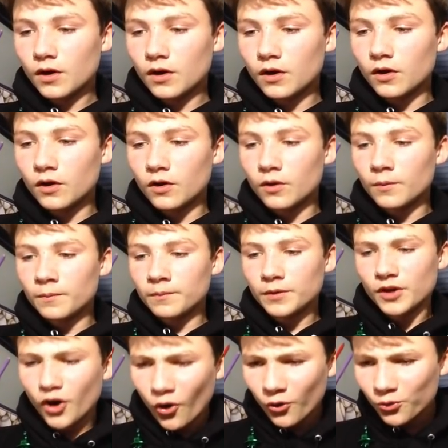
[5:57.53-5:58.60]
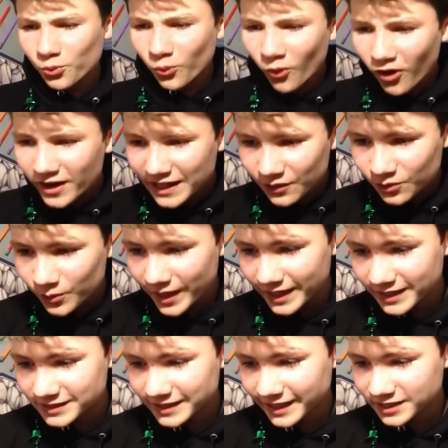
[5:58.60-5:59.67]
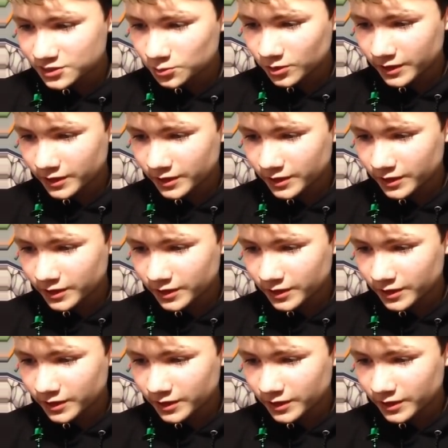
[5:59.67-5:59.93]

Gold walkout, wait, it's actually